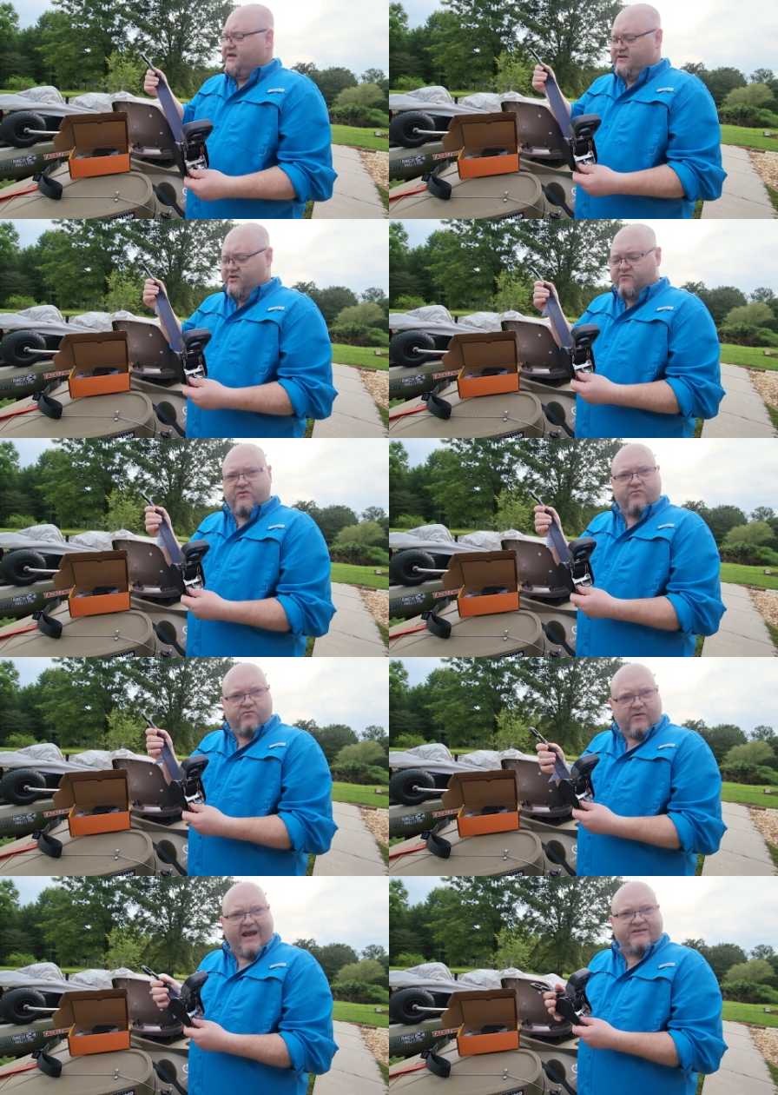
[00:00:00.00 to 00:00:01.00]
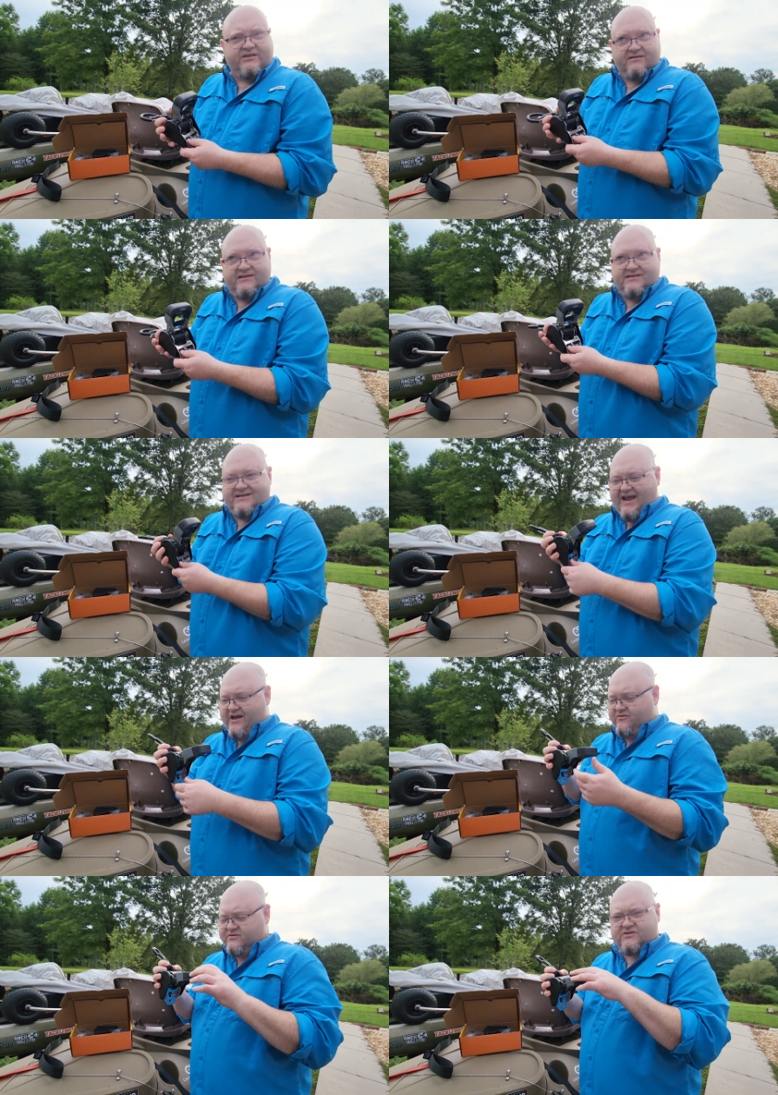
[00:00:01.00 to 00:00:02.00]
And you ratchet this
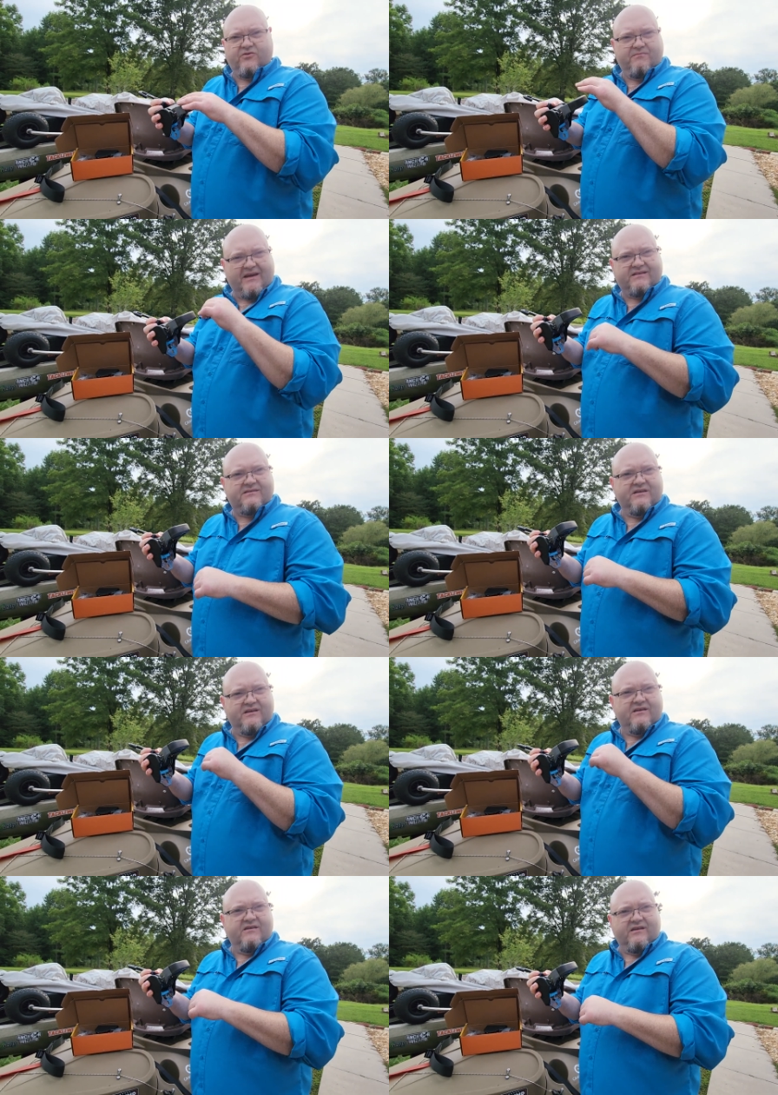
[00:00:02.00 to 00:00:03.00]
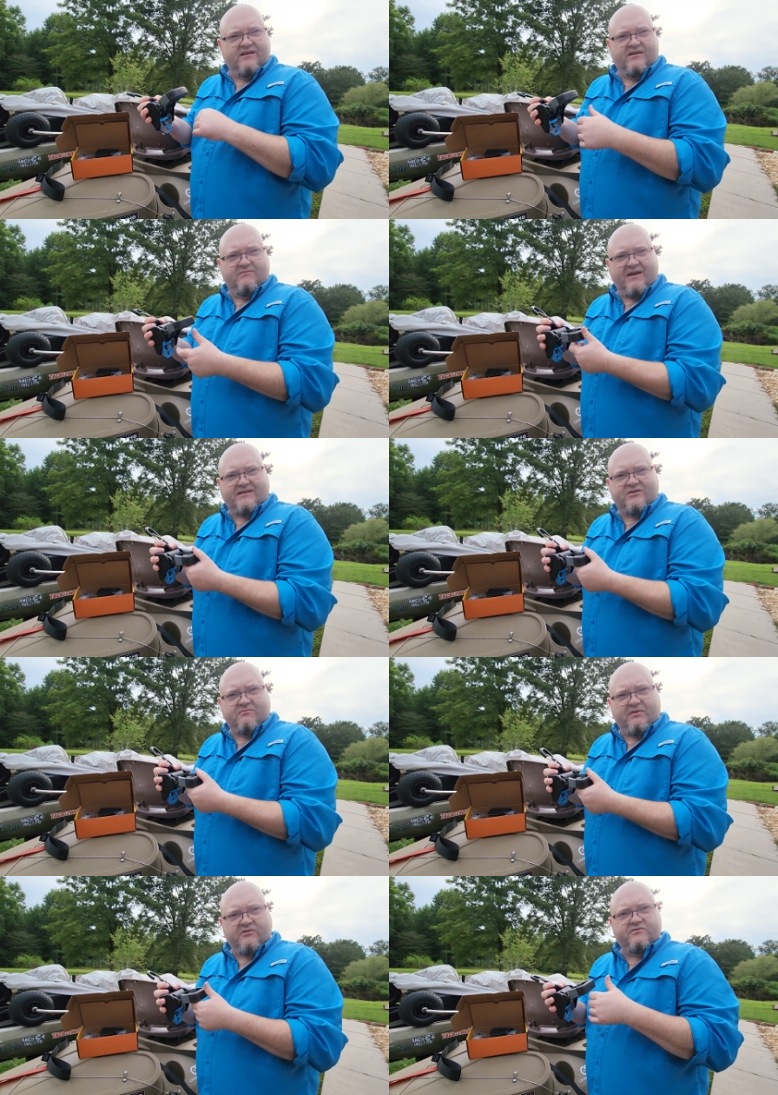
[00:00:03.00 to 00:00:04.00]
down so it makes, uh, makes
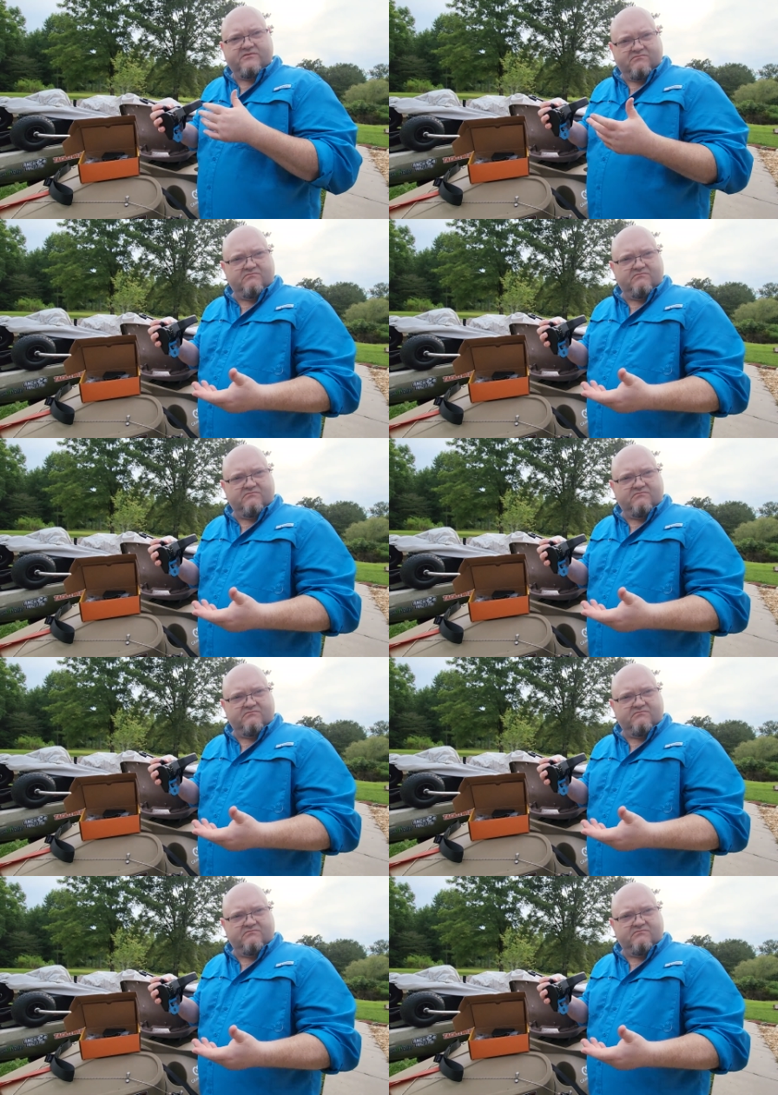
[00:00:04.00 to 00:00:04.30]
your boat